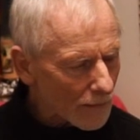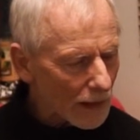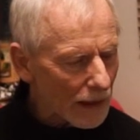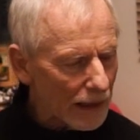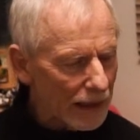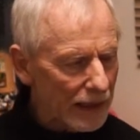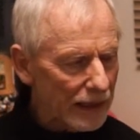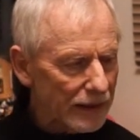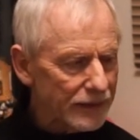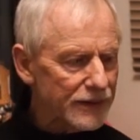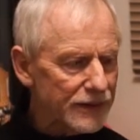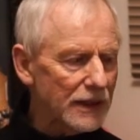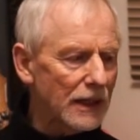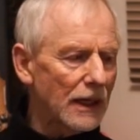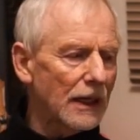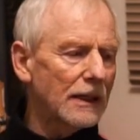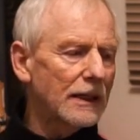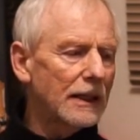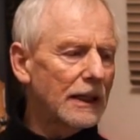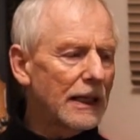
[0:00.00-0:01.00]
and
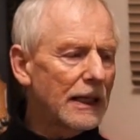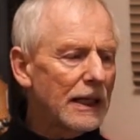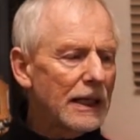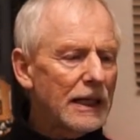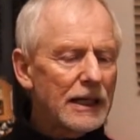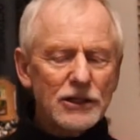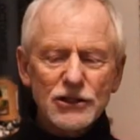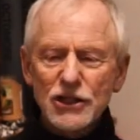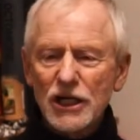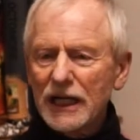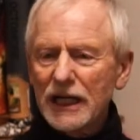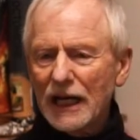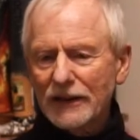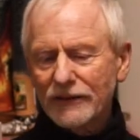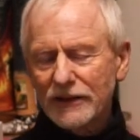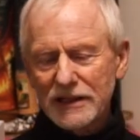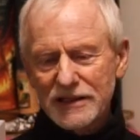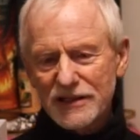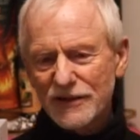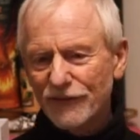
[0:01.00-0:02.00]
she had
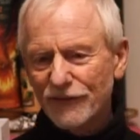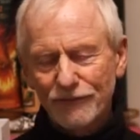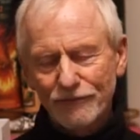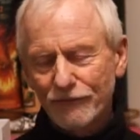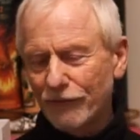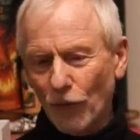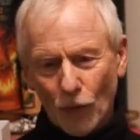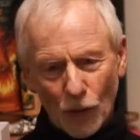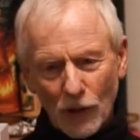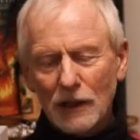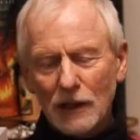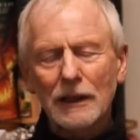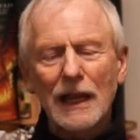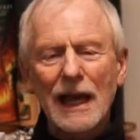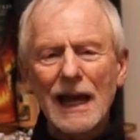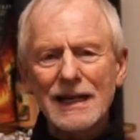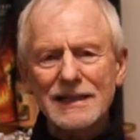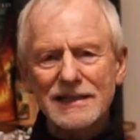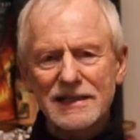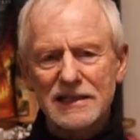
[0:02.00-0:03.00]
these 4
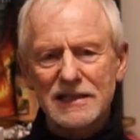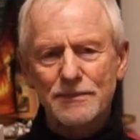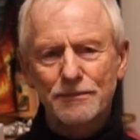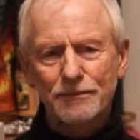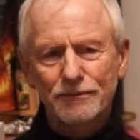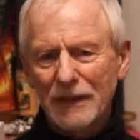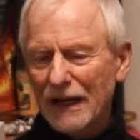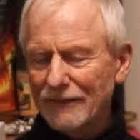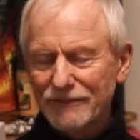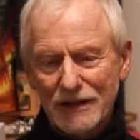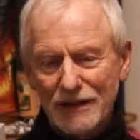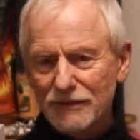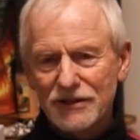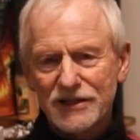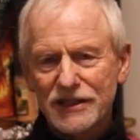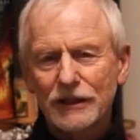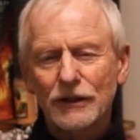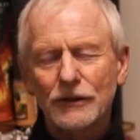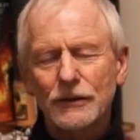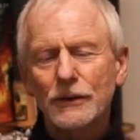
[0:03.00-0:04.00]
glasses. I've never
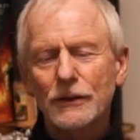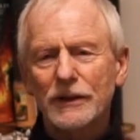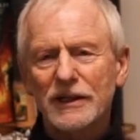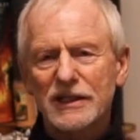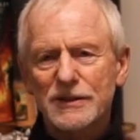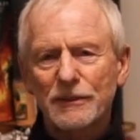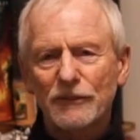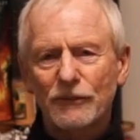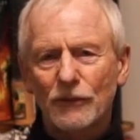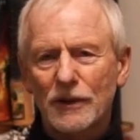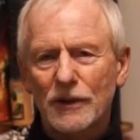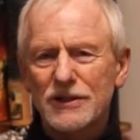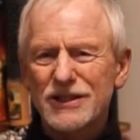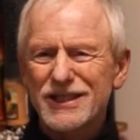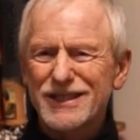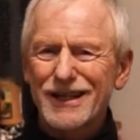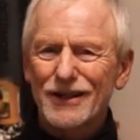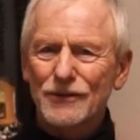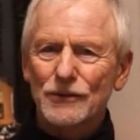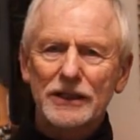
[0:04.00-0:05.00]
seen her do this before because
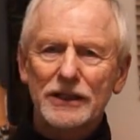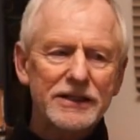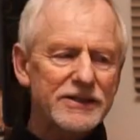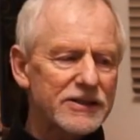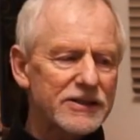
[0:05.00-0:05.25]
she's not really a